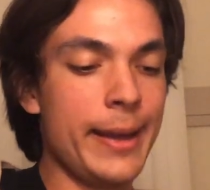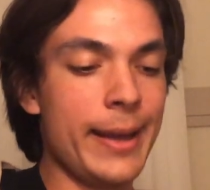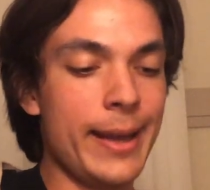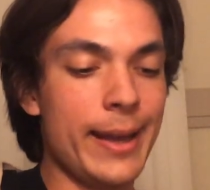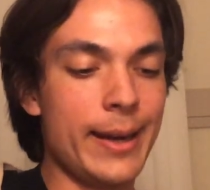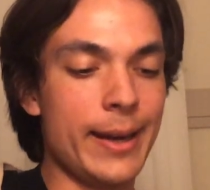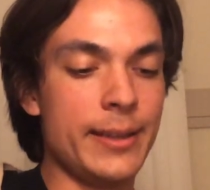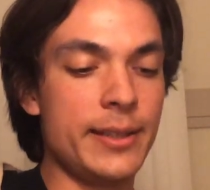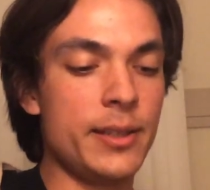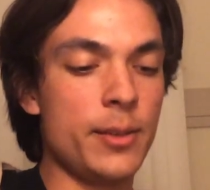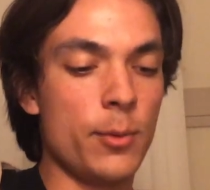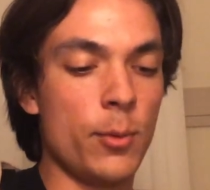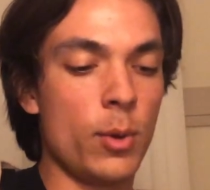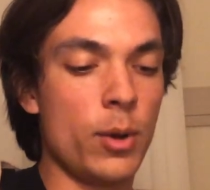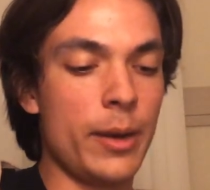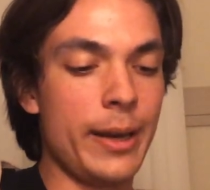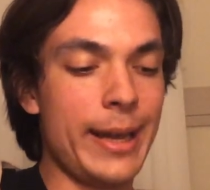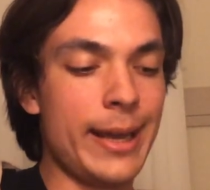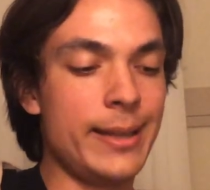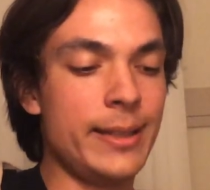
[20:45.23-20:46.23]
and I didn't
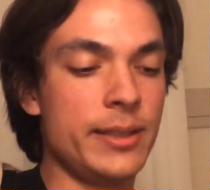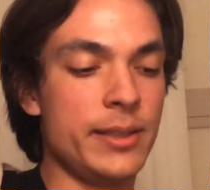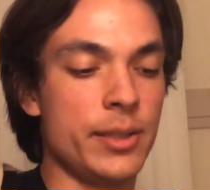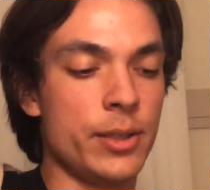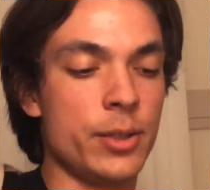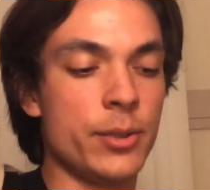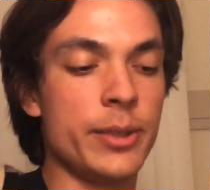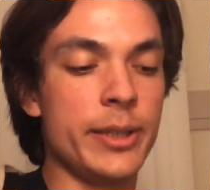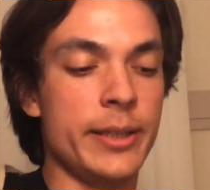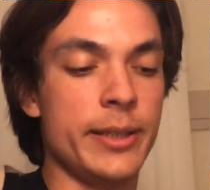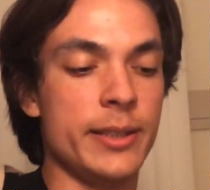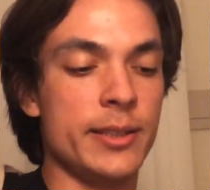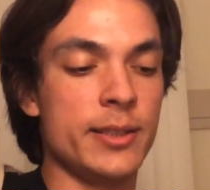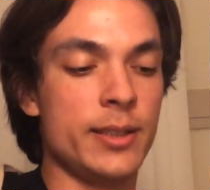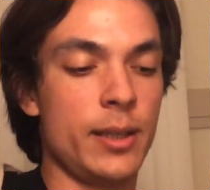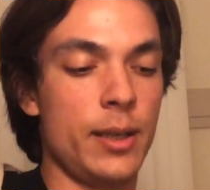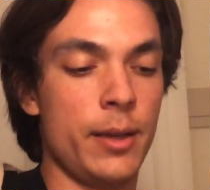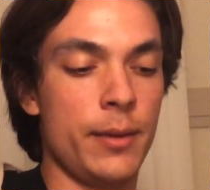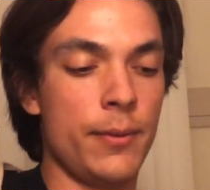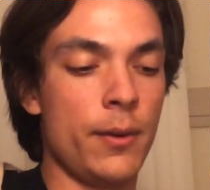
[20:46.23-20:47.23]
want any degrees
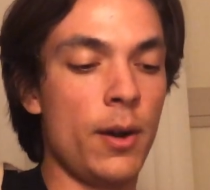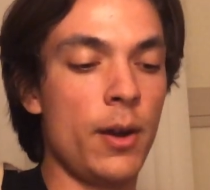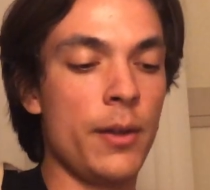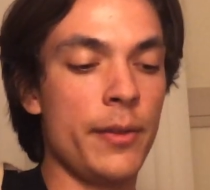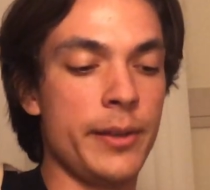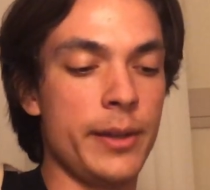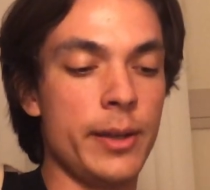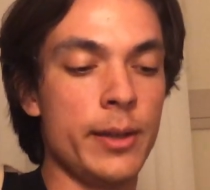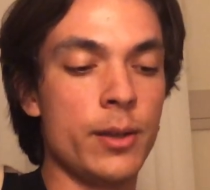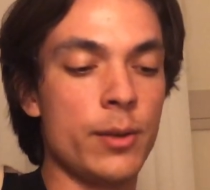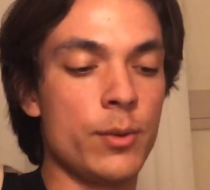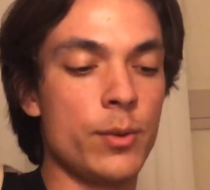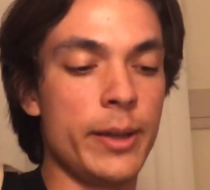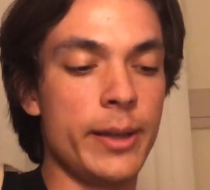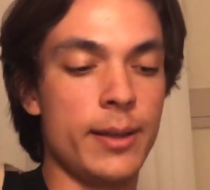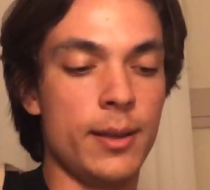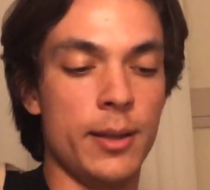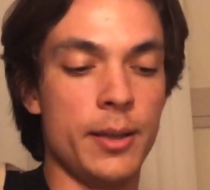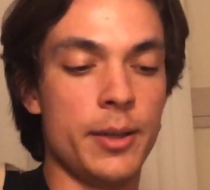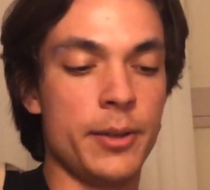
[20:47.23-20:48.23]
if all the
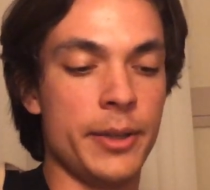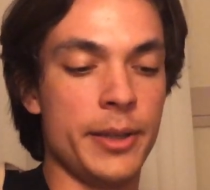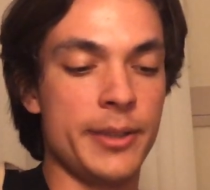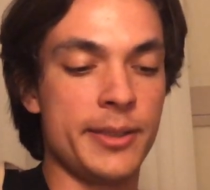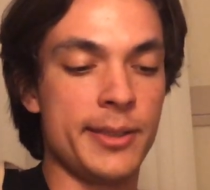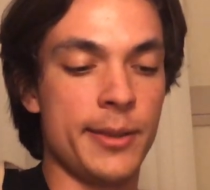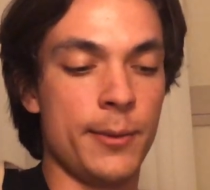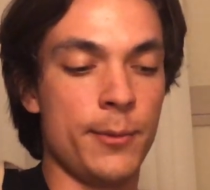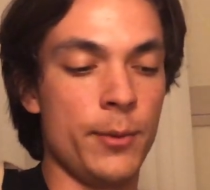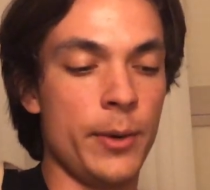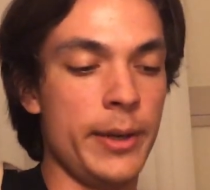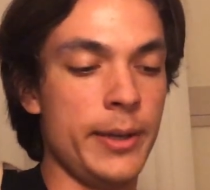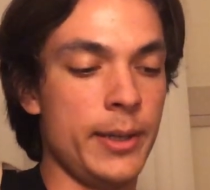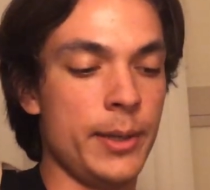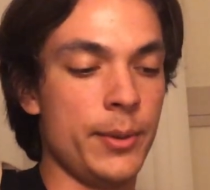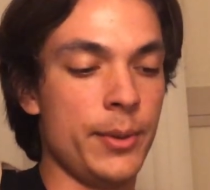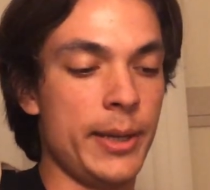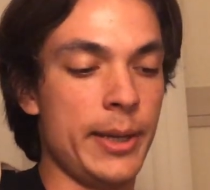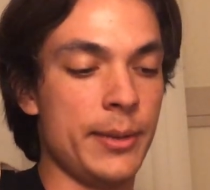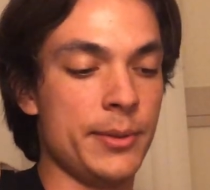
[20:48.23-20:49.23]
ill-read literates and radio
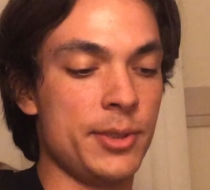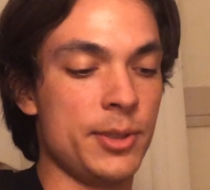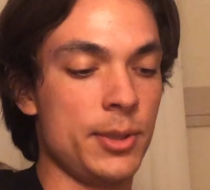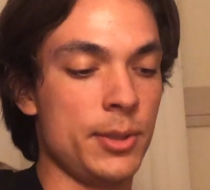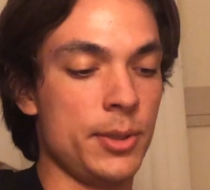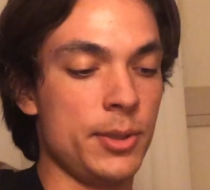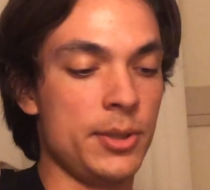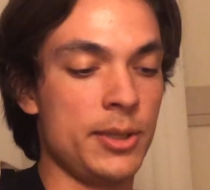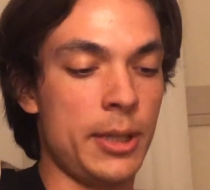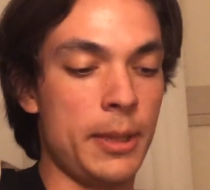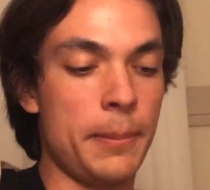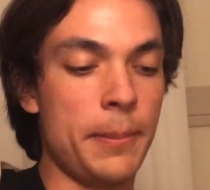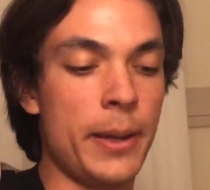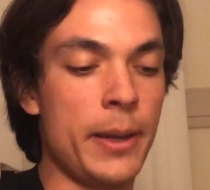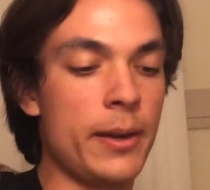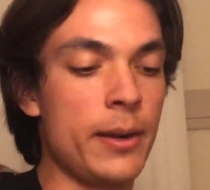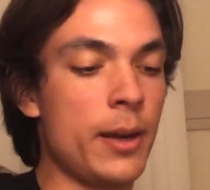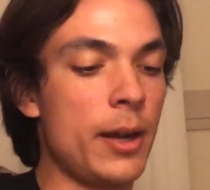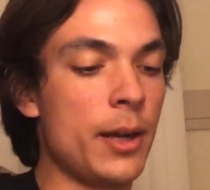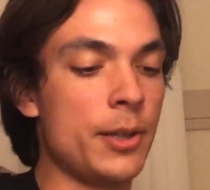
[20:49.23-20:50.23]
announcers and
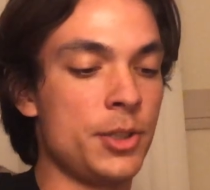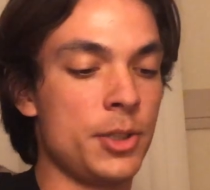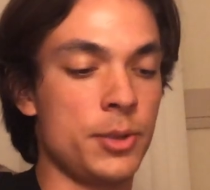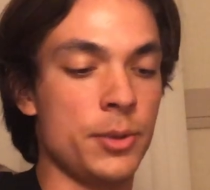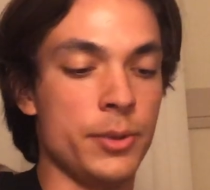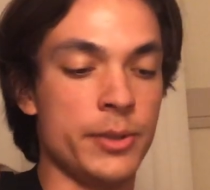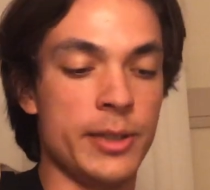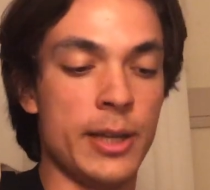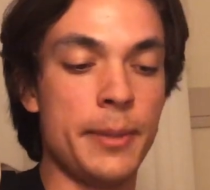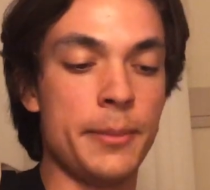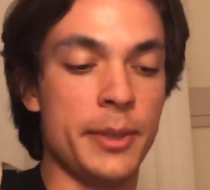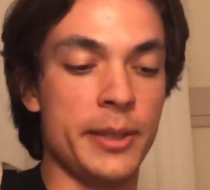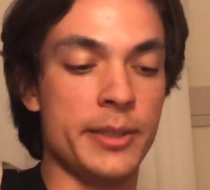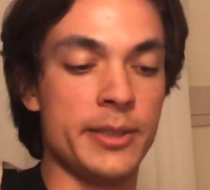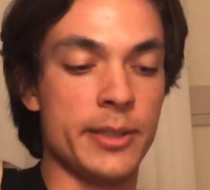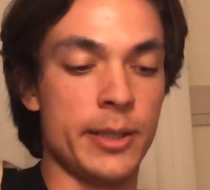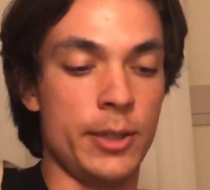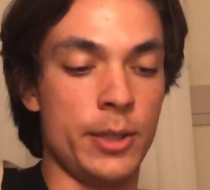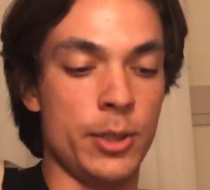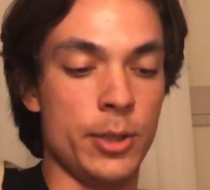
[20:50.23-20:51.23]
pedagogical dummies
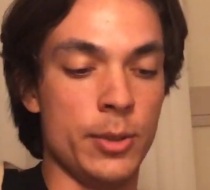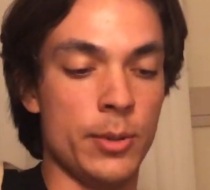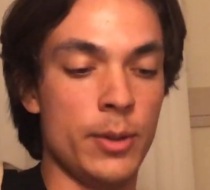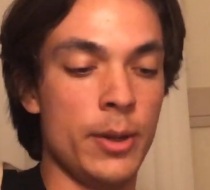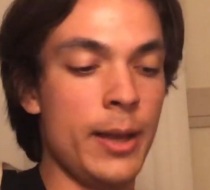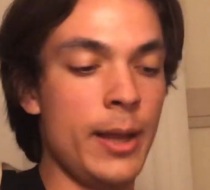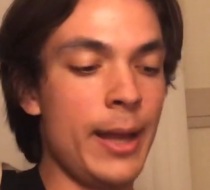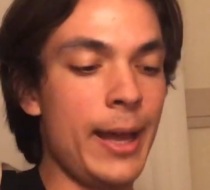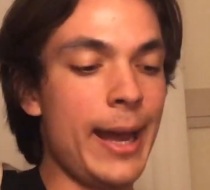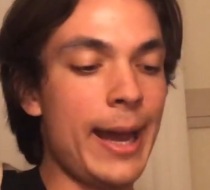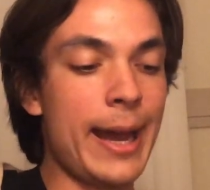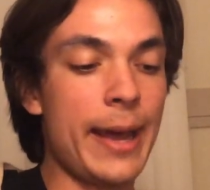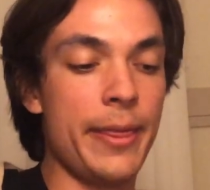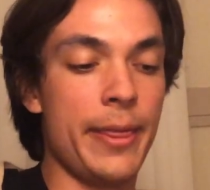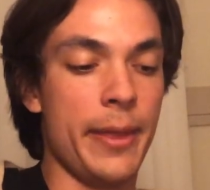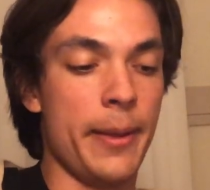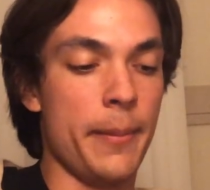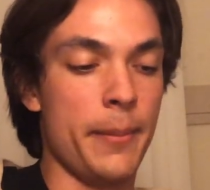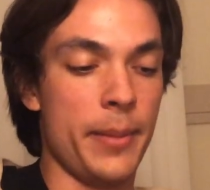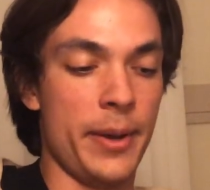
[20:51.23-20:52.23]
I knew had
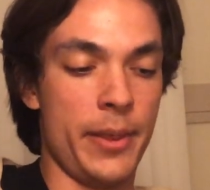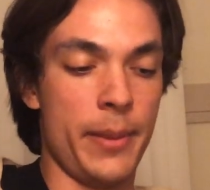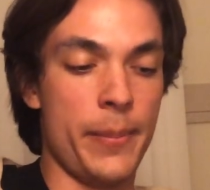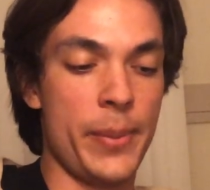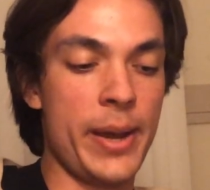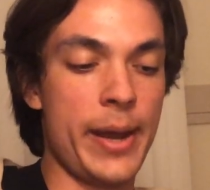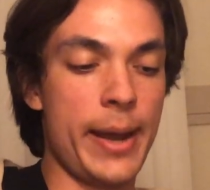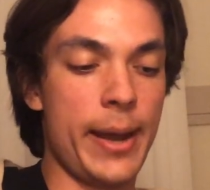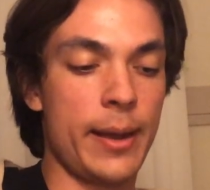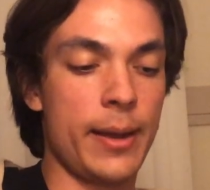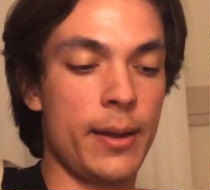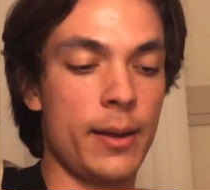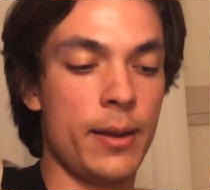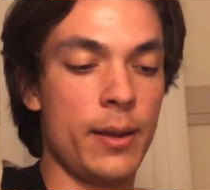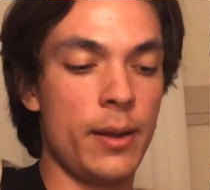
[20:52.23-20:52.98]
them by the peck.